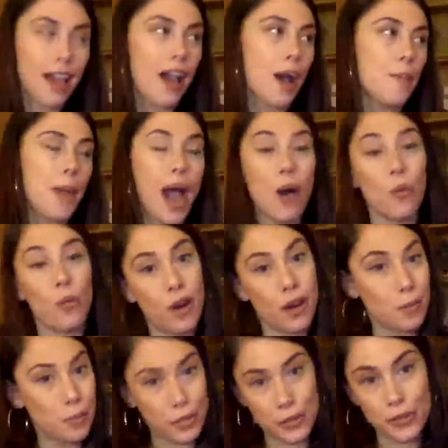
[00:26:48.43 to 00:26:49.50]
about what
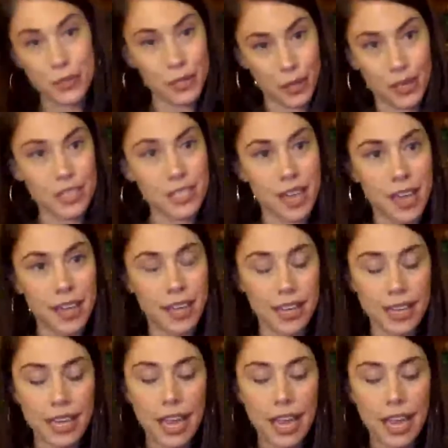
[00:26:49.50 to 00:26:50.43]
abuse looks like.